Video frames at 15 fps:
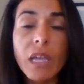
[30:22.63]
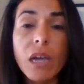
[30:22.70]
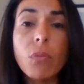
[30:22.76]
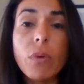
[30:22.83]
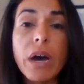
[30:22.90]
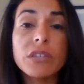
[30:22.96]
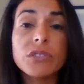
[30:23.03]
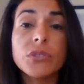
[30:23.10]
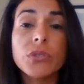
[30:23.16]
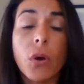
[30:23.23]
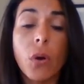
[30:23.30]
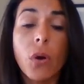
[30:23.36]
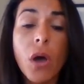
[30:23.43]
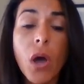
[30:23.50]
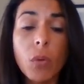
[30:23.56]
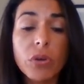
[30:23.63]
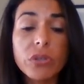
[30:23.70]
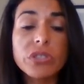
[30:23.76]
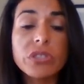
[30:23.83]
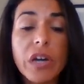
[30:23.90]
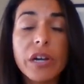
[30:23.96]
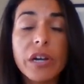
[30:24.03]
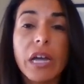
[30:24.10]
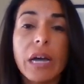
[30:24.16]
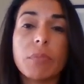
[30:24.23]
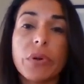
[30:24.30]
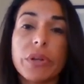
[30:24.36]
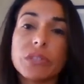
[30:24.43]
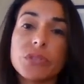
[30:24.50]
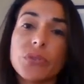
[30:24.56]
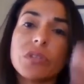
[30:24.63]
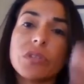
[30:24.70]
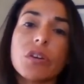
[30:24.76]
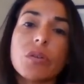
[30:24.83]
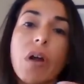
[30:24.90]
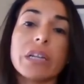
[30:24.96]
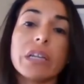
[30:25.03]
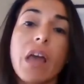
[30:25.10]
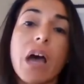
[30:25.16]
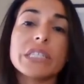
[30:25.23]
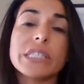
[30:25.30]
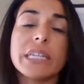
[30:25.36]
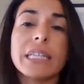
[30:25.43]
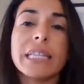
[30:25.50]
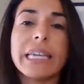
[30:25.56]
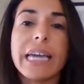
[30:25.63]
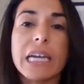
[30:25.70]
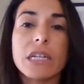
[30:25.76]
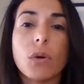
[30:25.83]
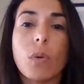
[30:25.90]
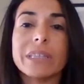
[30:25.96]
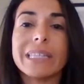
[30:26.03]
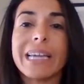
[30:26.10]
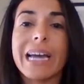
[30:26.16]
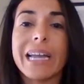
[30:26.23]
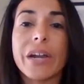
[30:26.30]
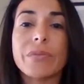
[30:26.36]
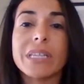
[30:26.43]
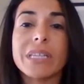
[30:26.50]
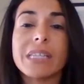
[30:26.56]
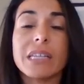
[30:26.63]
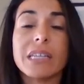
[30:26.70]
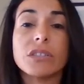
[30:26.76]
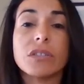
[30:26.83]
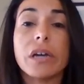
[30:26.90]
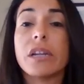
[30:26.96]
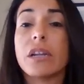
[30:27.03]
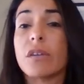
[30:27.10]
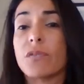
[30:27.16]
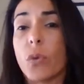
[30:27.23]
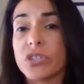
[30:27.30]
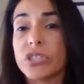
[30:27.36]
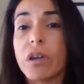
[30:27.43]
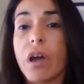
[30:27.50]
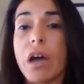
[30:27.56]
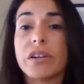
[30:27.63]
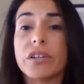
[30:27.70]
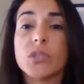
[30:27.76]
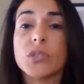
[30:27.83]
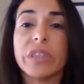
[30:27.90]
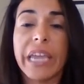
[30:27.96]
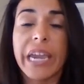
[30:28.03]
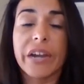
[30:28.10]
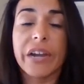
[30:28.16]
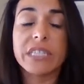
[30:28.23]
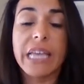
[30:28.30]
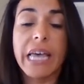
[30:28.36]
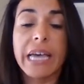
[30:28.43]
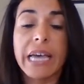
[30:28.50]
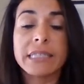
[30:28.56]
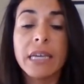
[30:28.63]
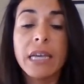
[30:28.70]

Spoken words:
So we'll start. I'm going to start chronologically, kind of what the IRS has done, and of course Congress with CARES Act.